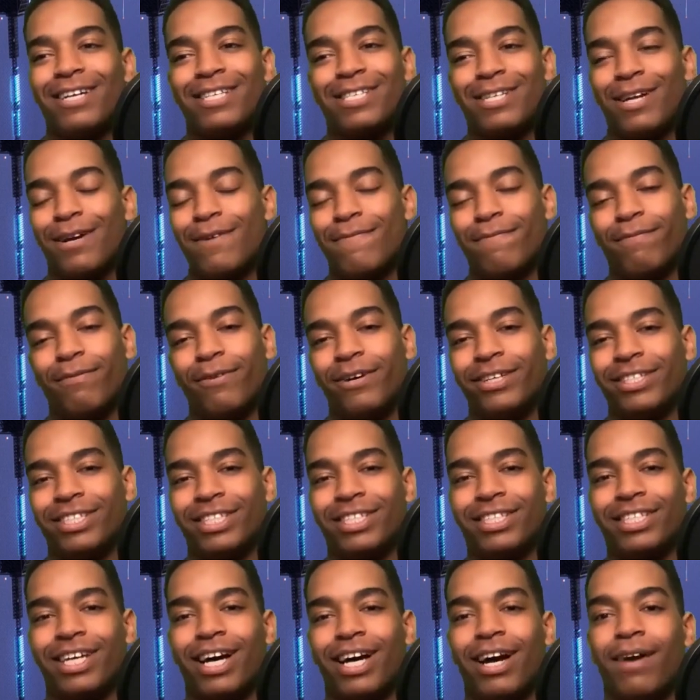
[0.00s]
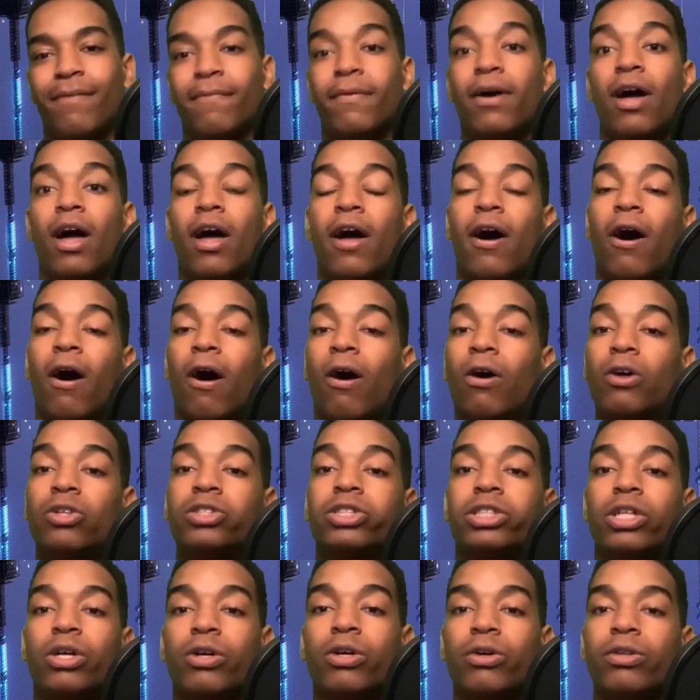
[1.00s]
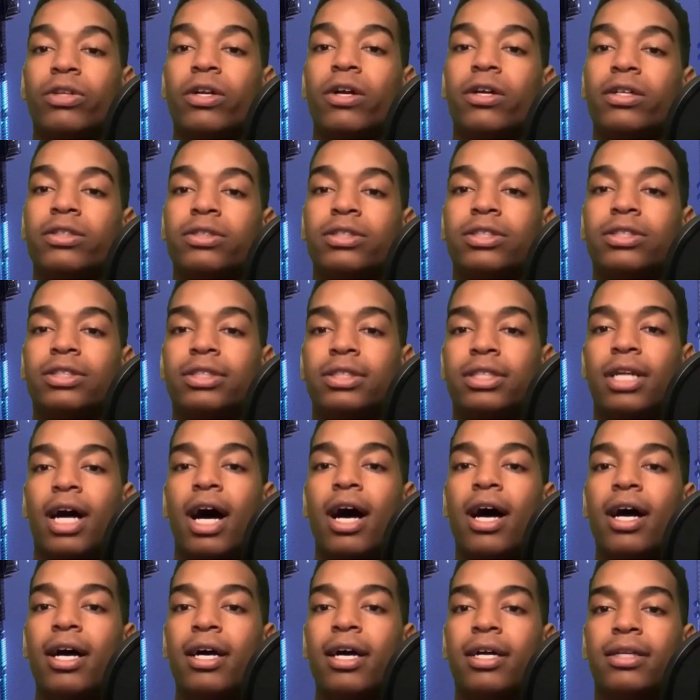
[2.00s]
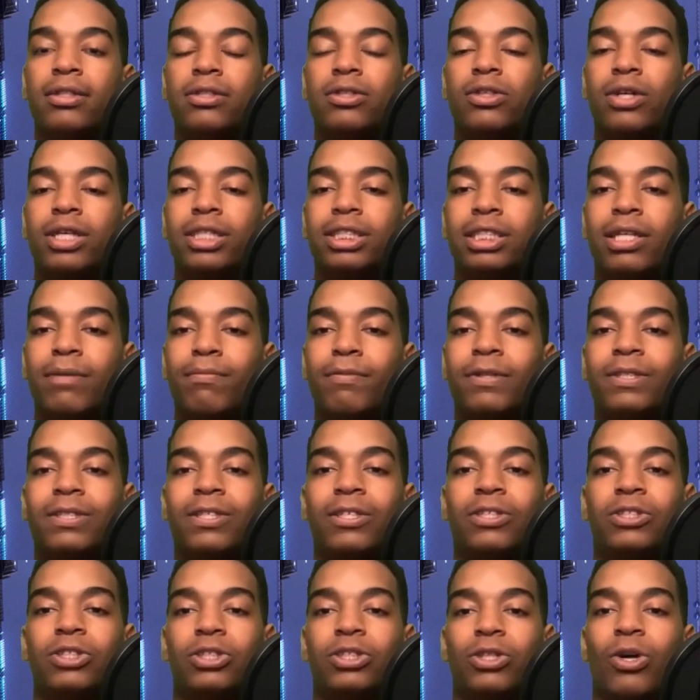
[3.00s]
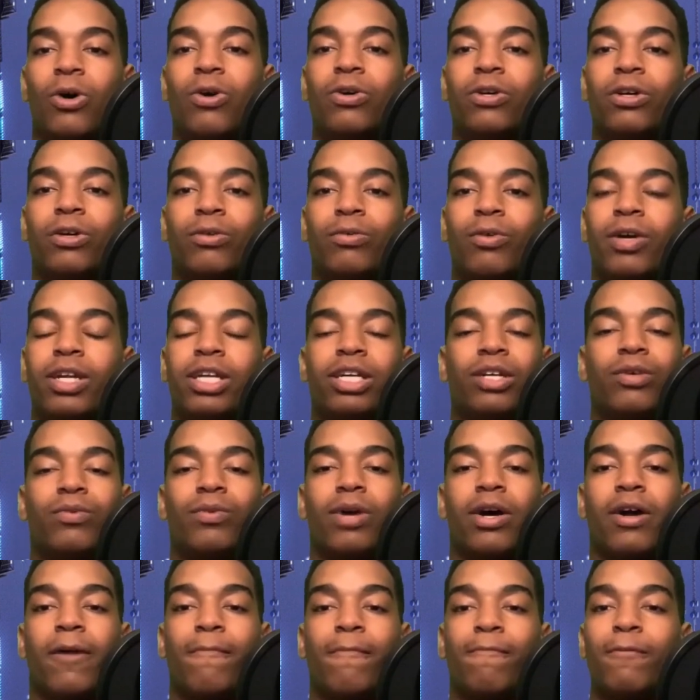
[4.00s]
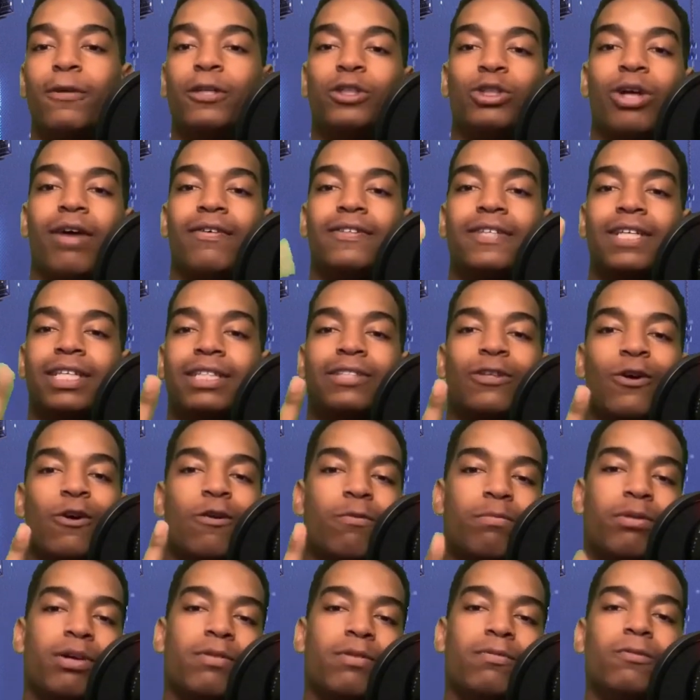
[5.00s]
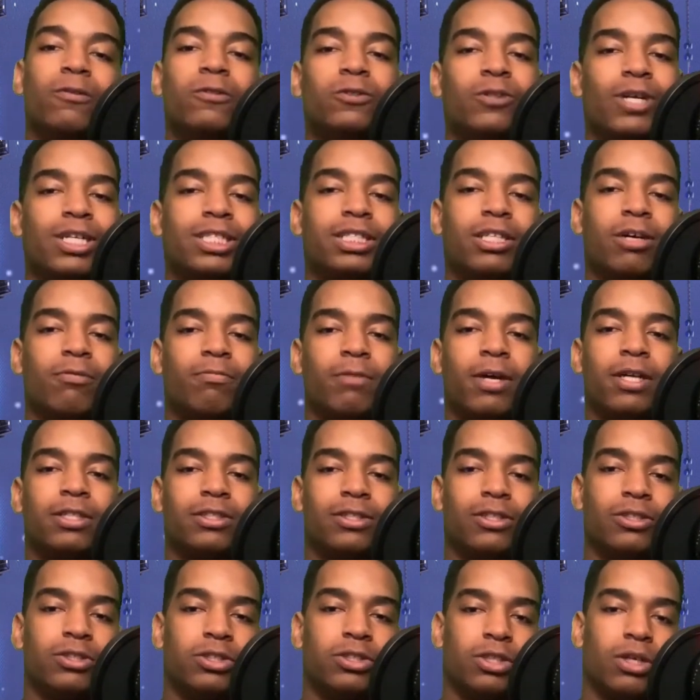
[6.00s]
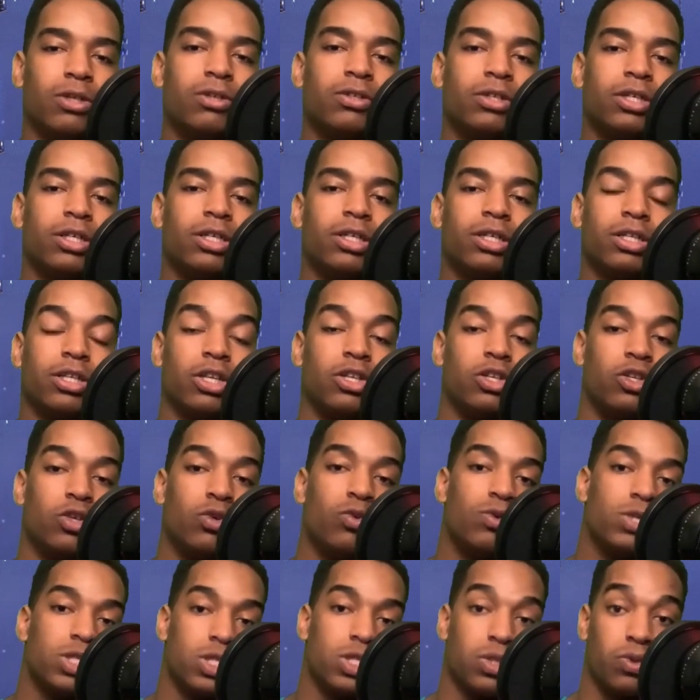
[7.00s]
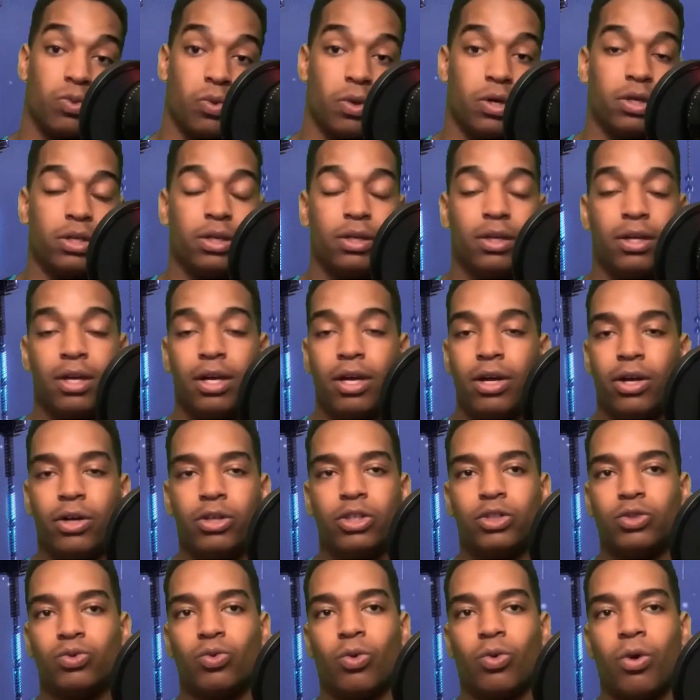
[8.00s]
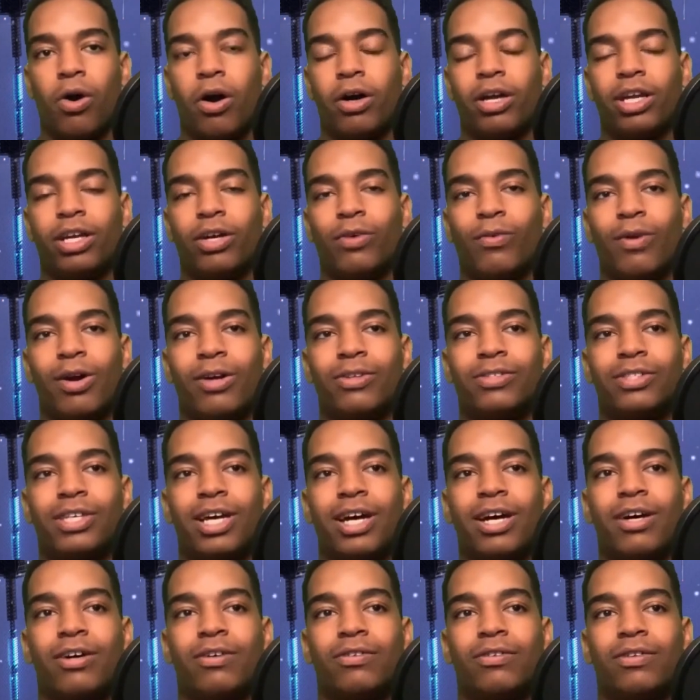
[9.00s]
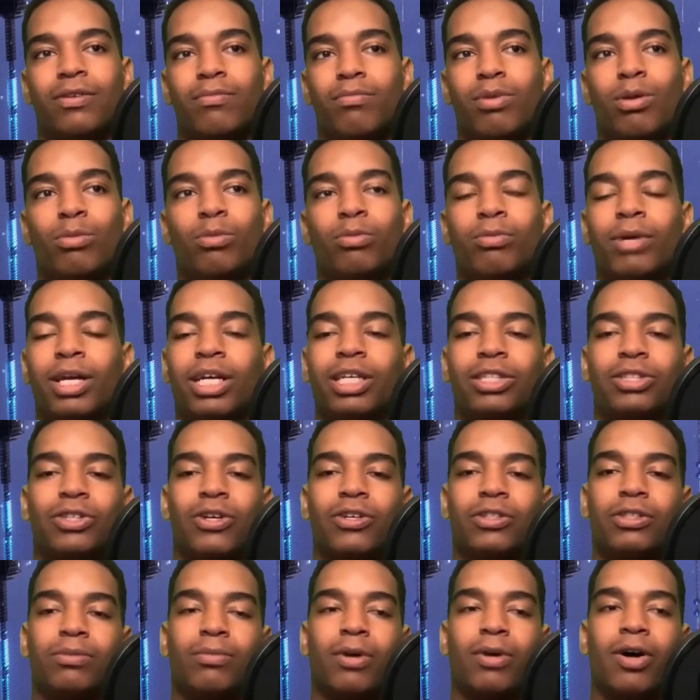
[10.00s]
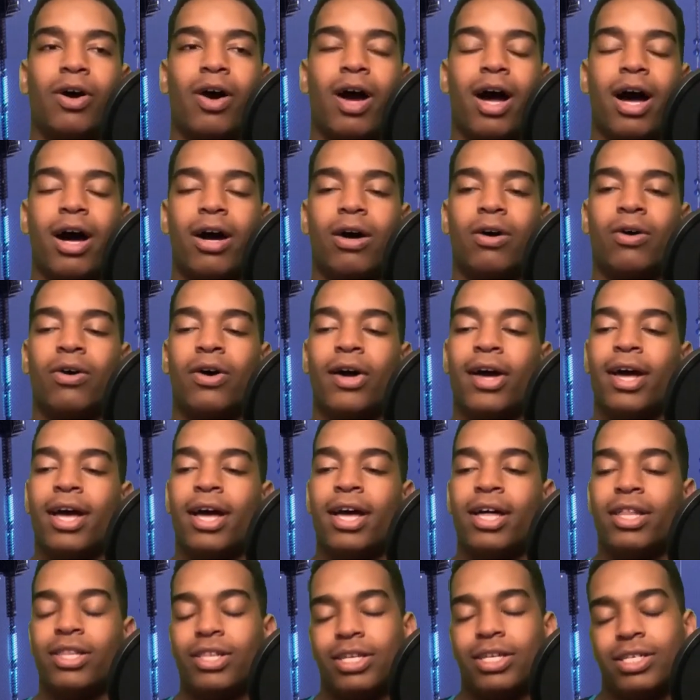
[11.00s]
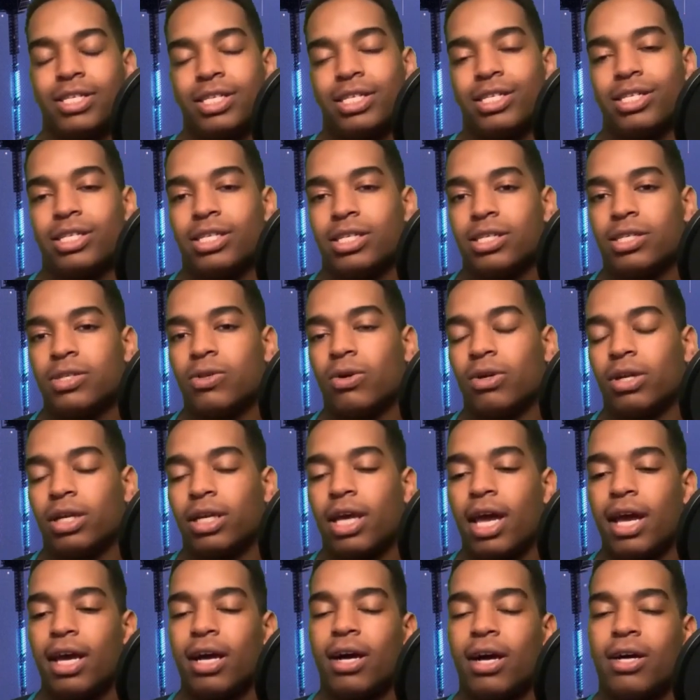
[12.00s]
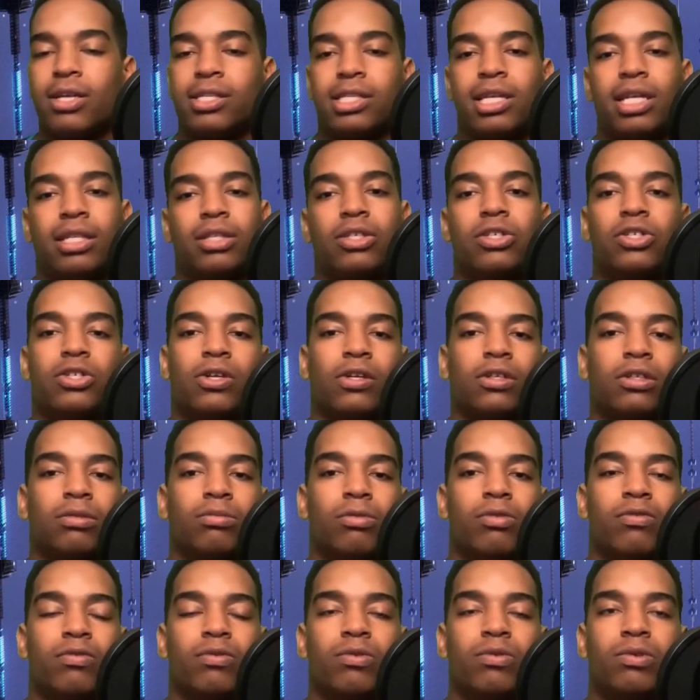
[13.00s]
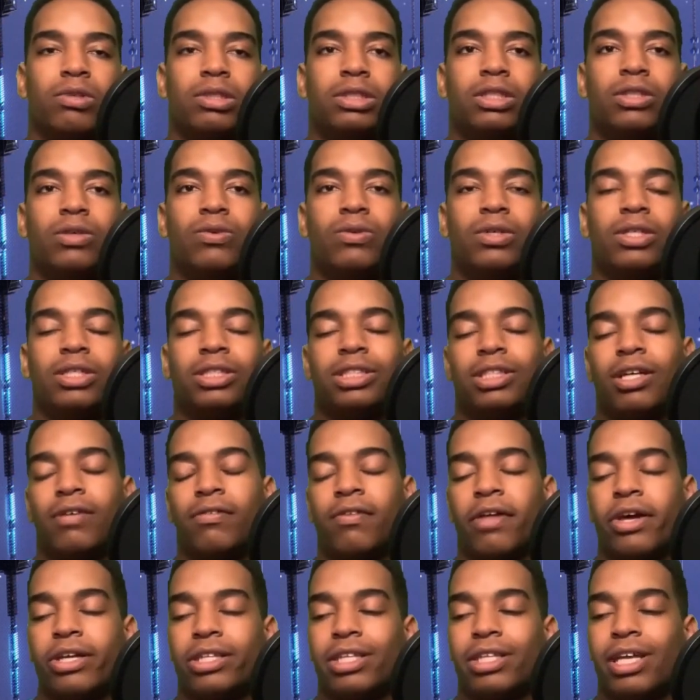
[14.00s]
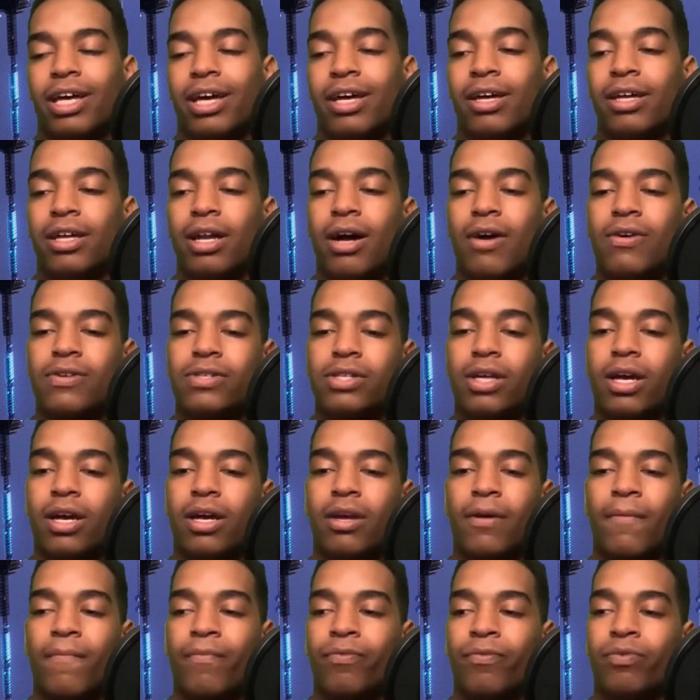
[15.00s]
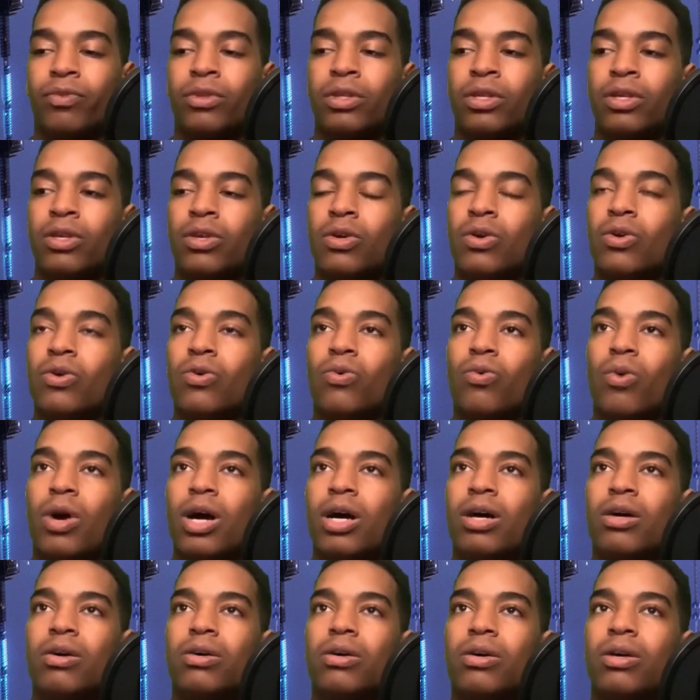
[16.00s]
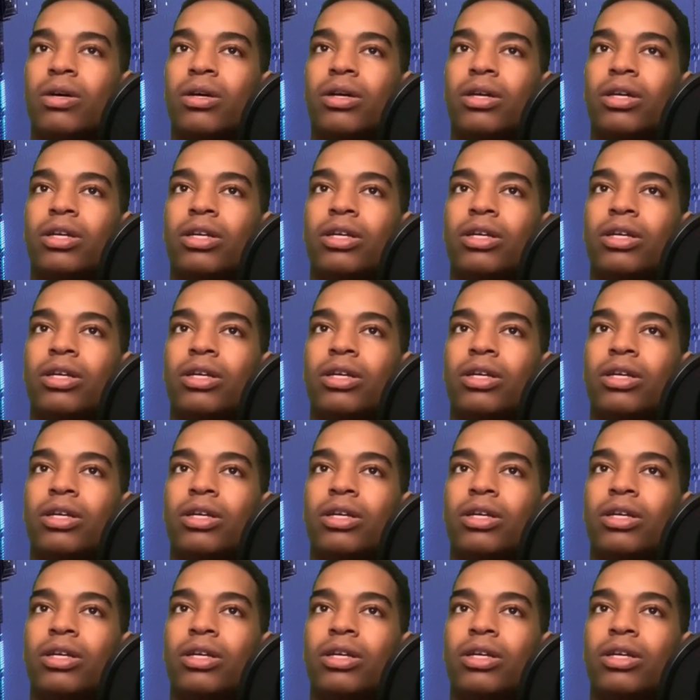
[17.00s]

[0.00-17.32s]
at certain points of time. Also, there is this guy dressed up as the Joker running around. I'm pretty sure I've seen two people dressed up as the Joker, the newest one, just walking around town, and people making jokes about how this is the sort of chaos that the Joker movie was doing and stuff like that. And I was like, well,